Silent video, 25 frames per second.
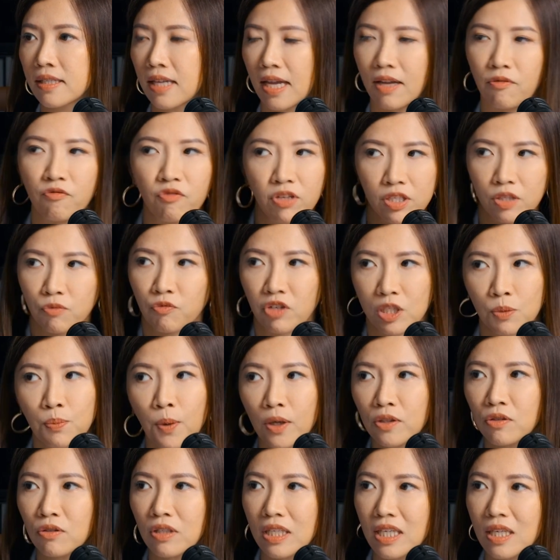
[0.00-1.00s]
and
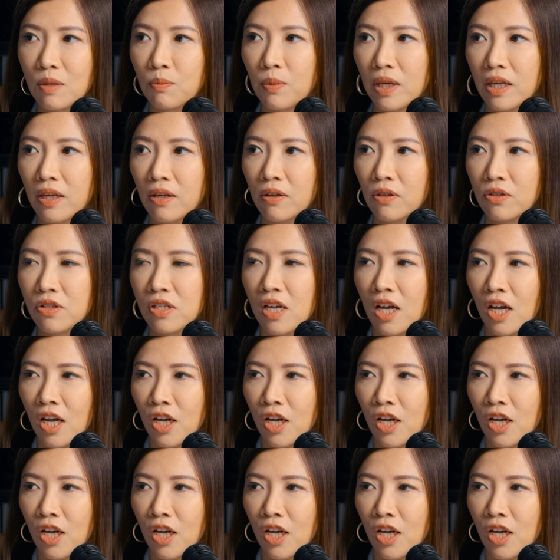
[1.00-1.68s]
respond to emails.